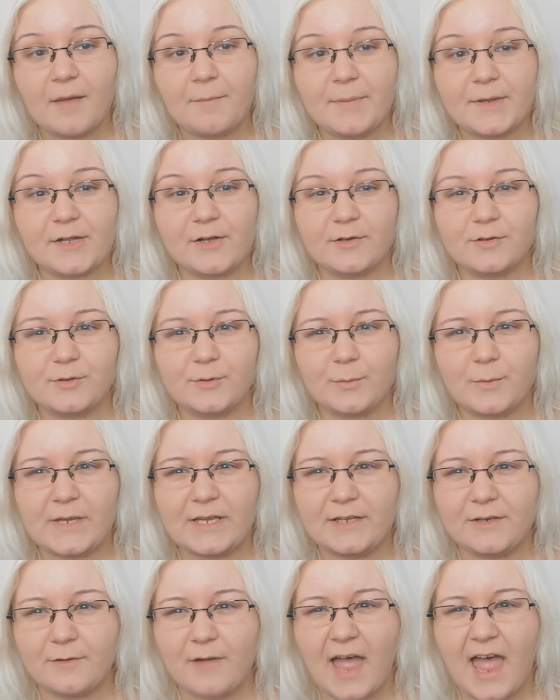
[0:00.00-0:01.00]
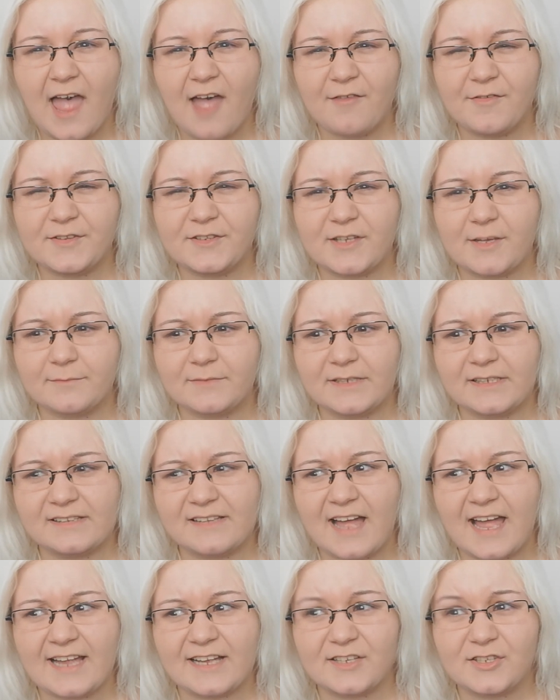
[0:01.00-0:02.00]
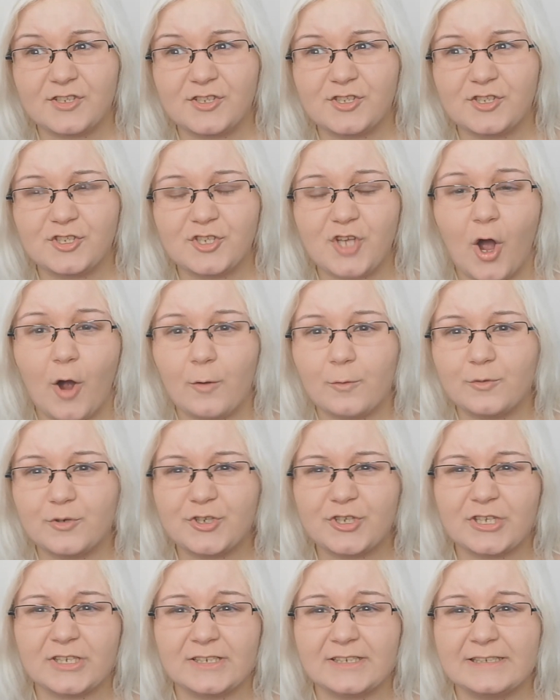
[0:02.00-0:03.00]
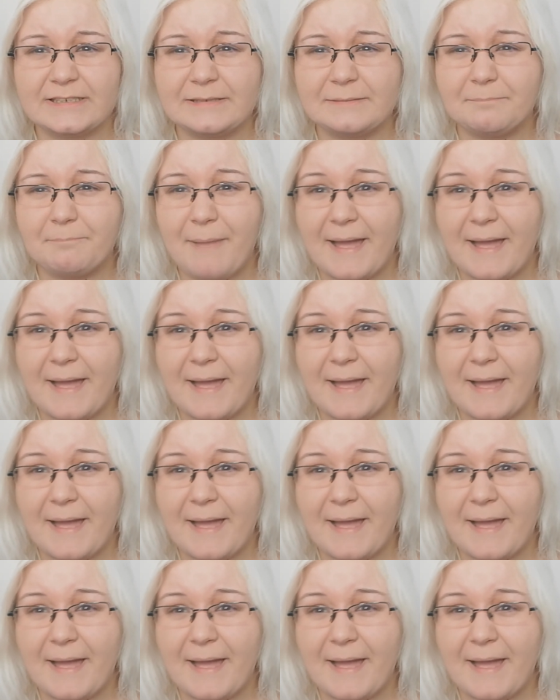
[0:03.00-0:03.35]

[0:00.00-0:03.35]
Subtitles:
because we do have something like social